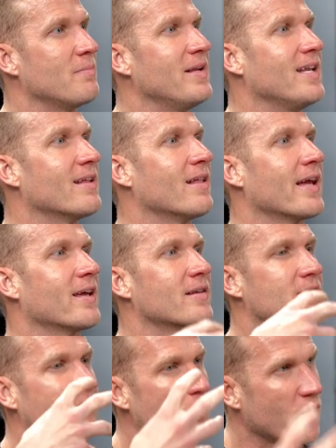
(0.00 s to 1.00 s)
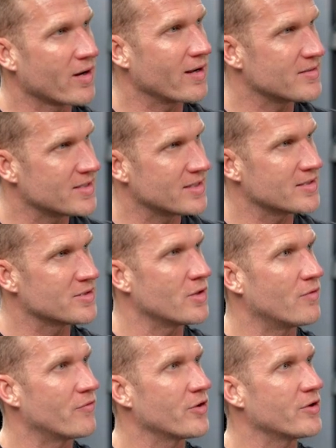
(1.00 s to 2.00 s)
Meaning, and like the workout sets the
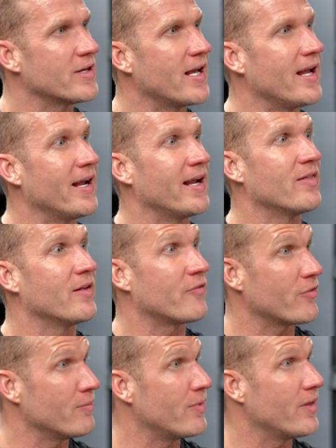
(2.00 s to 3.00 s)
tone for your day, and yes, then from